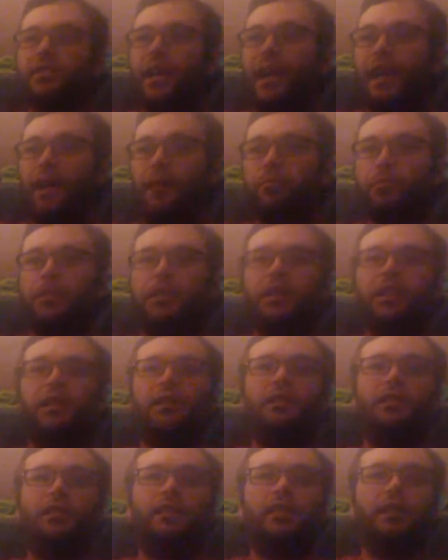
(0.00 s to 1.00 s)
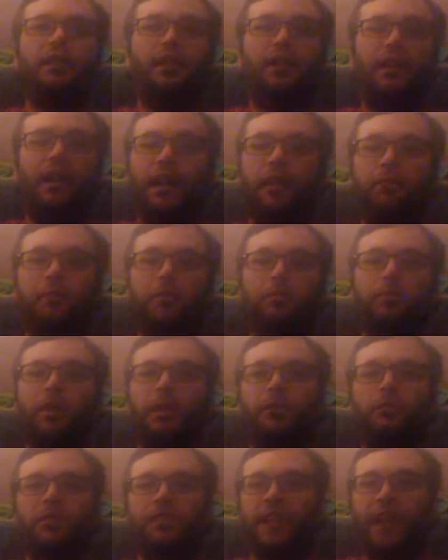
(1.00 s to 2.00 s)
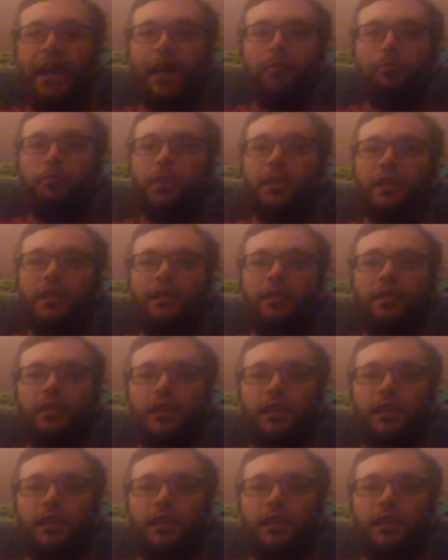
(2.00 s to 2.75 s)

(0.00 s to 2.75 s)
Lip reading: happy, everybody was happy.